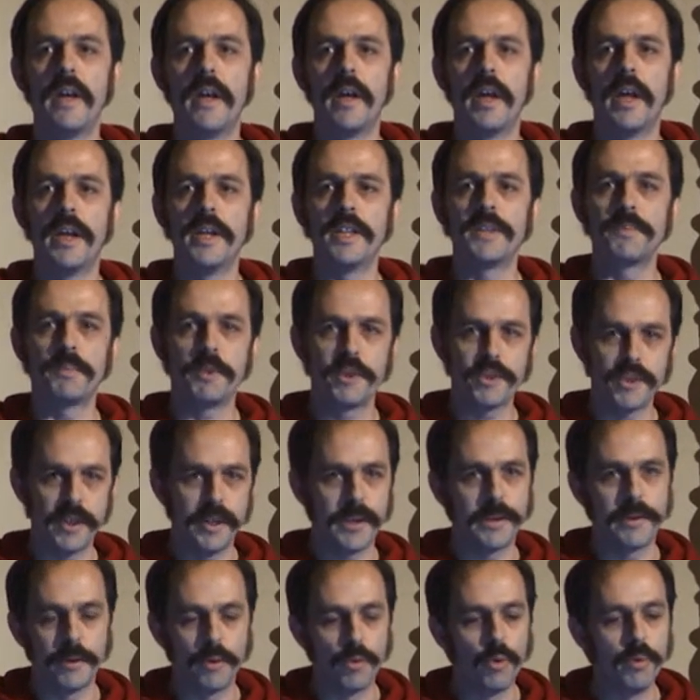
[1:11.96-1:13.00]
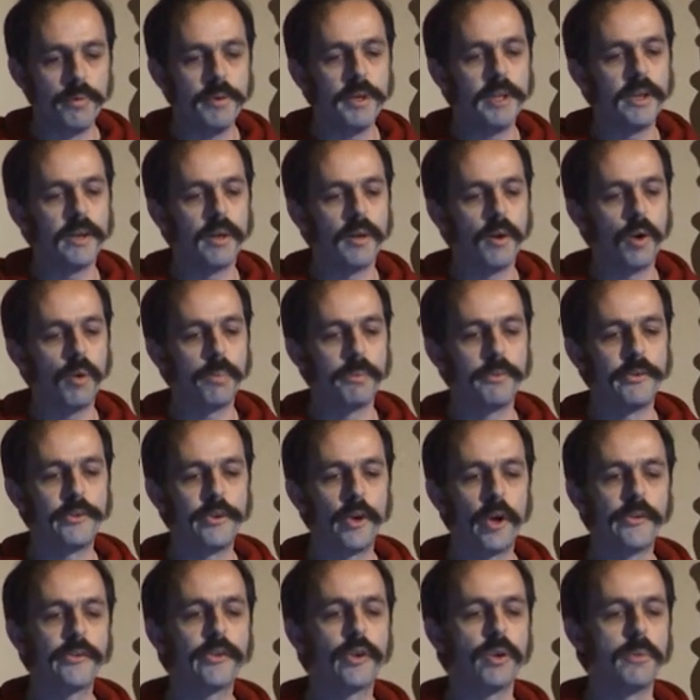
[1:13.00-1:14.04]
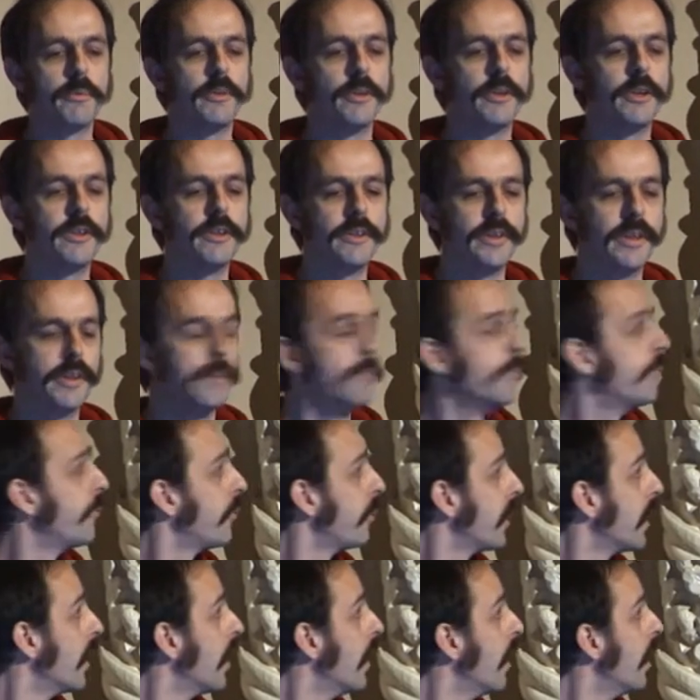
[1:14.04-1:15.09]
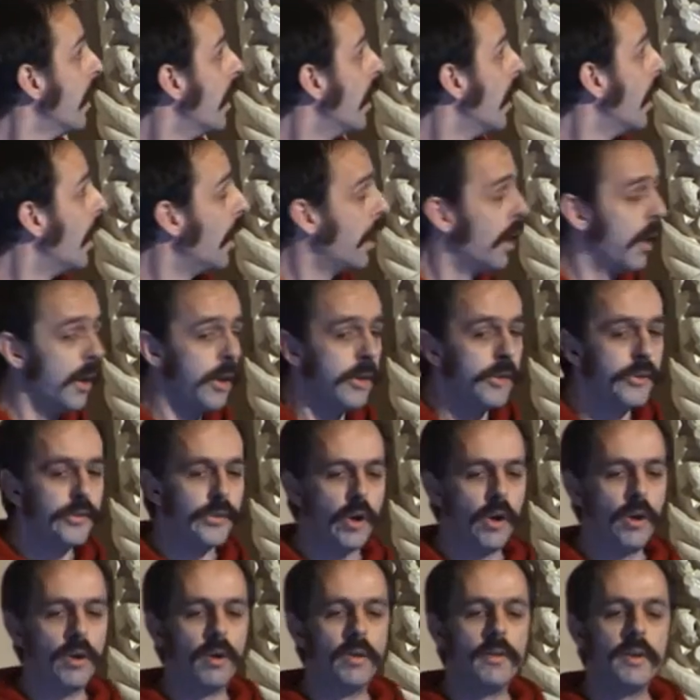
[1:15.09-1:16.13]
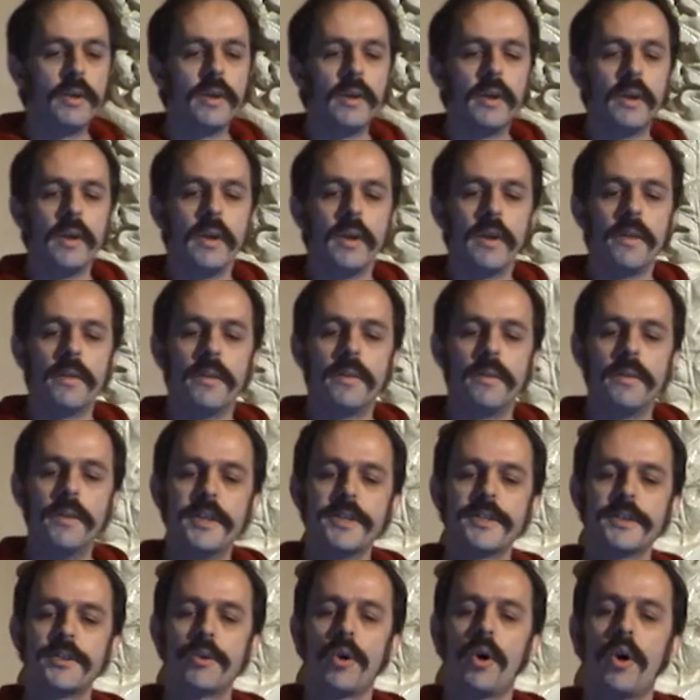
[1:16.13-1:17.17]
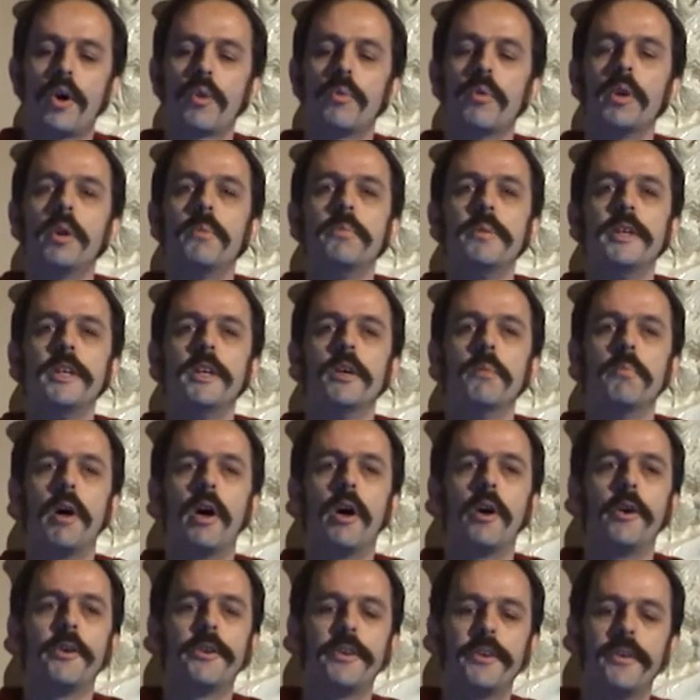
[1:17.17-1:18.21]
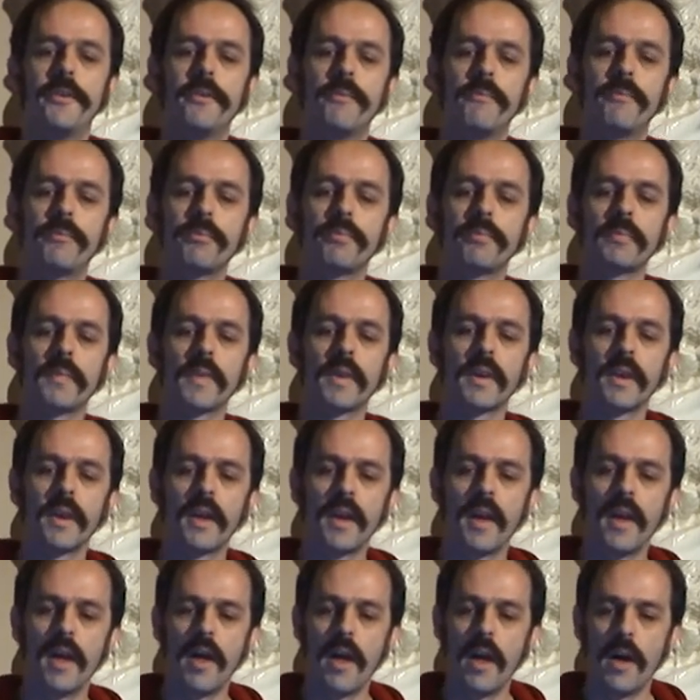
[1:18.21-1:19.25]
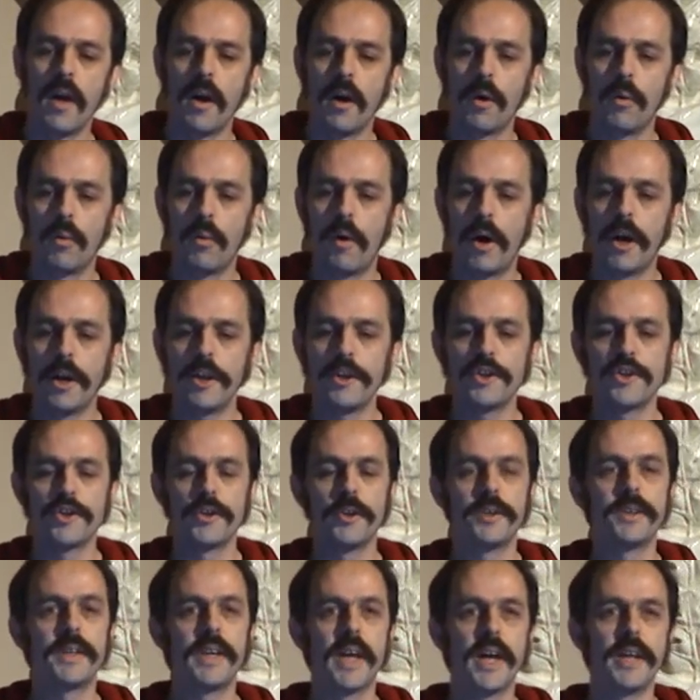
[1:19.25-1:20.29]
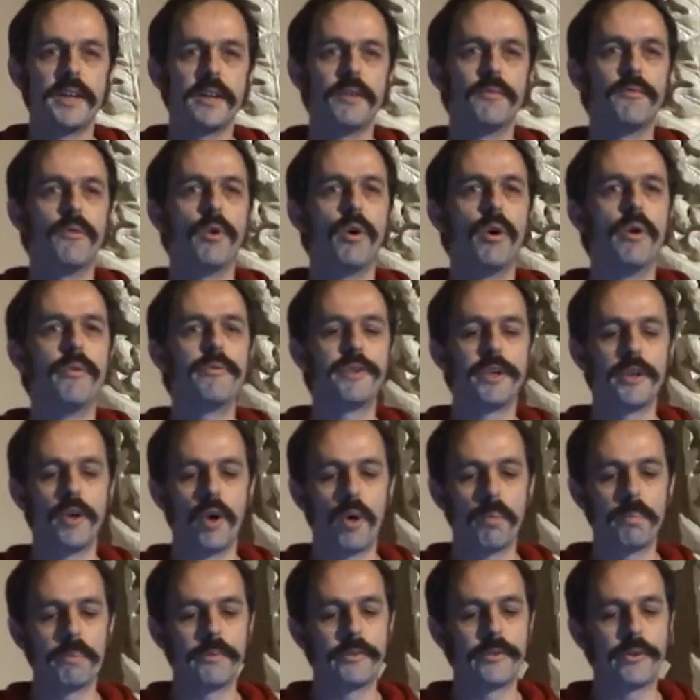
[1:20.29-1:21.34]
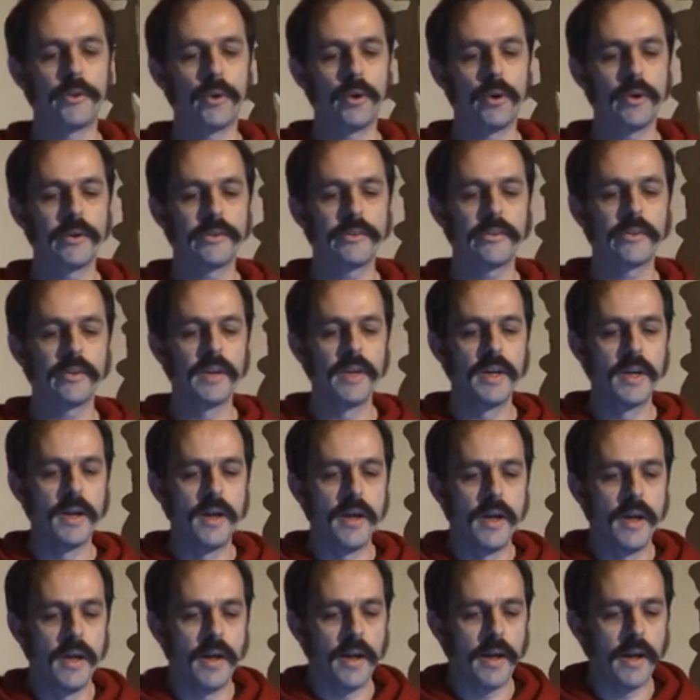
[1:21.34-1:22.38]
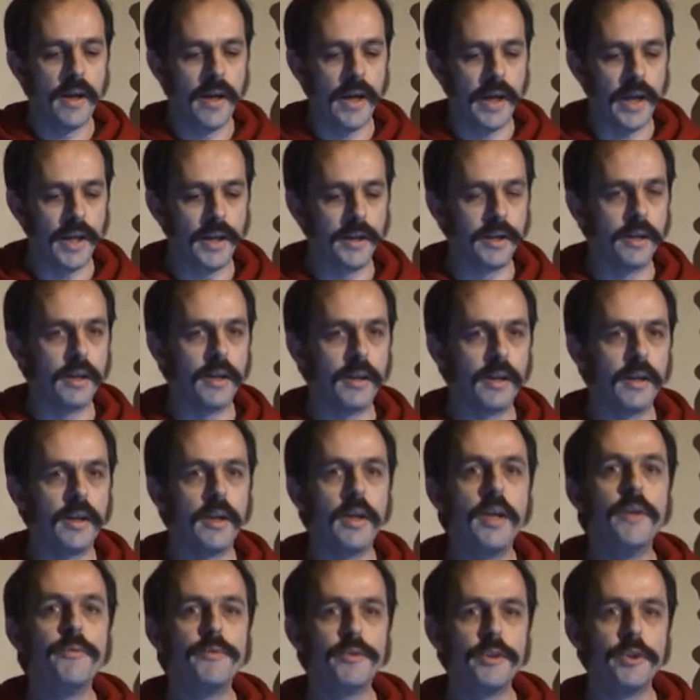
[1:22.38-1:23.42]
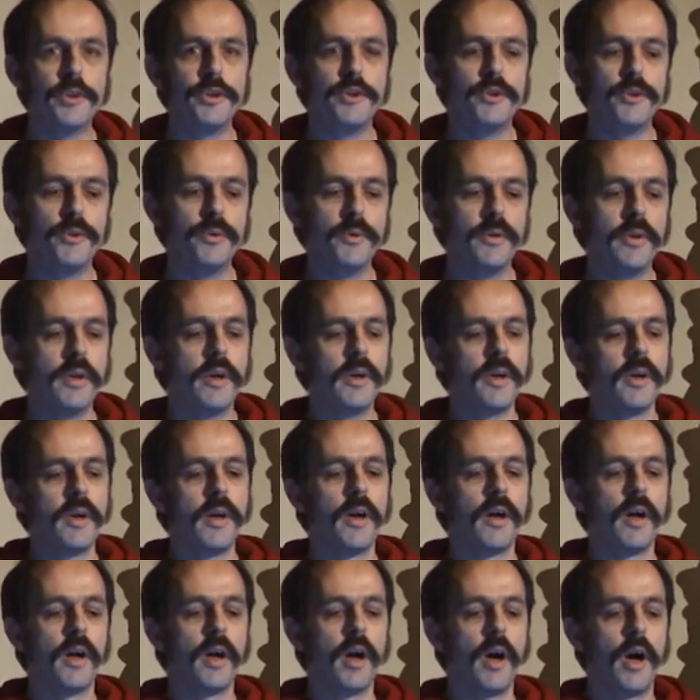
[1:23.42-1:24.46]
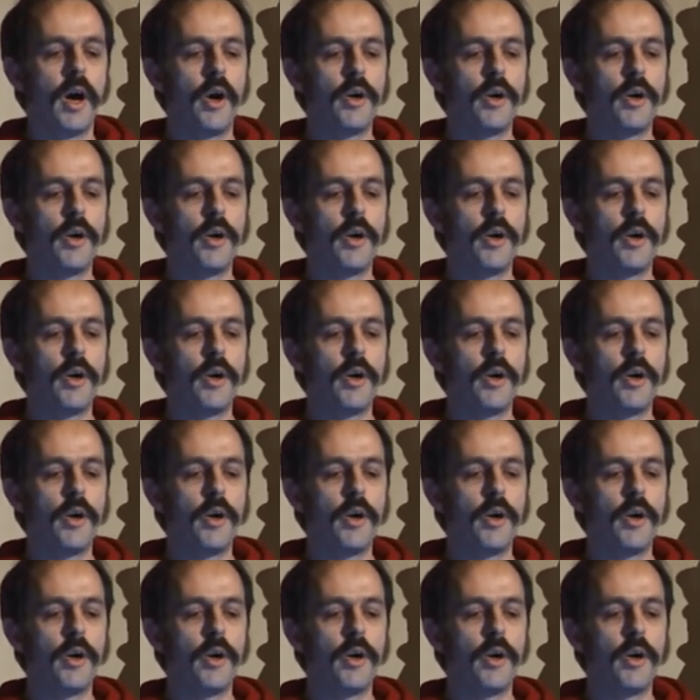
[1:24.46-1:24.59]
and especially the Ruby open source community. So this talk will be about why you should get involved in open source and if you do, how